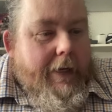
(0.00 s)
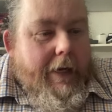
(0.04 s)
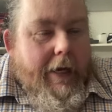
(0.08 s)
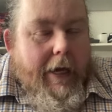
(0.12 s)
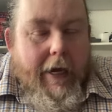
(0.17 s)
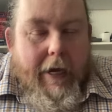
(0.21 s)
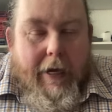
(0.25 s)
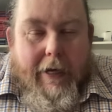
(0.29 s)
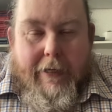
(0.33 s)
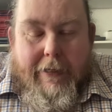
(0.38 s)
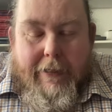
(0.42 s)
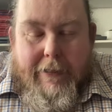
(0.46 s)

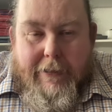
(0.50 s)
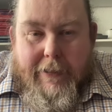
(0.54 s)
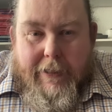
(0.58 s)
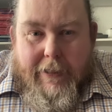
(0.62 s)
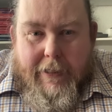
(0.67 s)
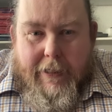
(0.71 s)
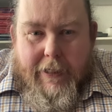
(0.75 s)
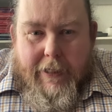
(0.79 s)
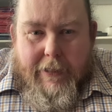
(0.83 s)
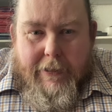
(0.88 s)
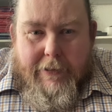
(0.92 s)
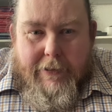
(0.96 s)
because it
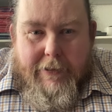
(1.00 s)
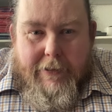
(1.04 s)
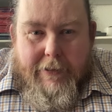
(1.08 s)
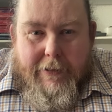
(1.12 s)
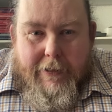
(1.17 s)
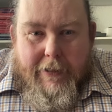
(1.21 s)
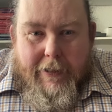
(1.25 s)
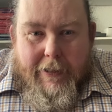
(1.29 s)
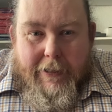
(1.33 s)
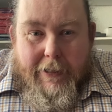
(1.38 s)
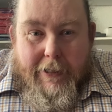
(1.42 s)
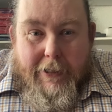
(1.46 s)

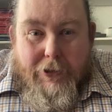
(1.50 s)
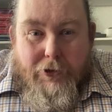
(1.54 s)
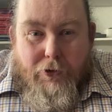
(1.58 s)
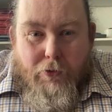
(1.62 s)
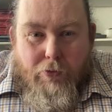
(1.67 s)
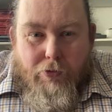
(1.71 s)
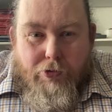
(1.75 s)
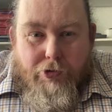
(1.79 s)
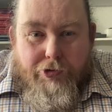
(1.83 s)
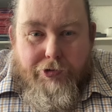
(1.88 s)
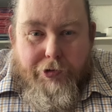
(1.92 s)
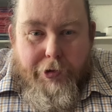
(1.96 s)
is
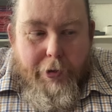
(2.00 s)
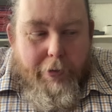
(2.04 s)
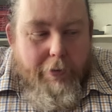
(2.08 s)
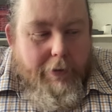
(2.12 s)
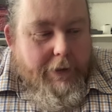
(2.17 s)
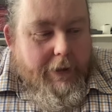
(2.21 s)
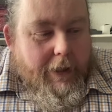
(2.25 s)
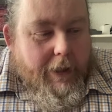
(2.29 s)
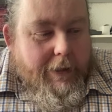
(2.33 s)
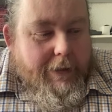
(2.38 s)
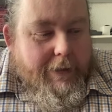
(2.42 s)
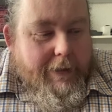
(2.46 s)
all true,
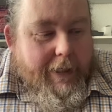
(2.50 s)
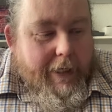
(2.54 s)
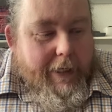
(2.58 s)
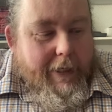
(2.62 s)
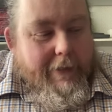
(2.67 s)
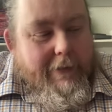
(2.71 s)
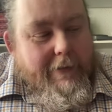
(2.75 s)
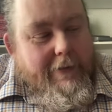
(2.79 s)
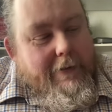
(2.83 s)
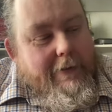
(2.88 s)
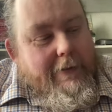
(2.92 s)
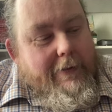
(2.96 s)
as I said,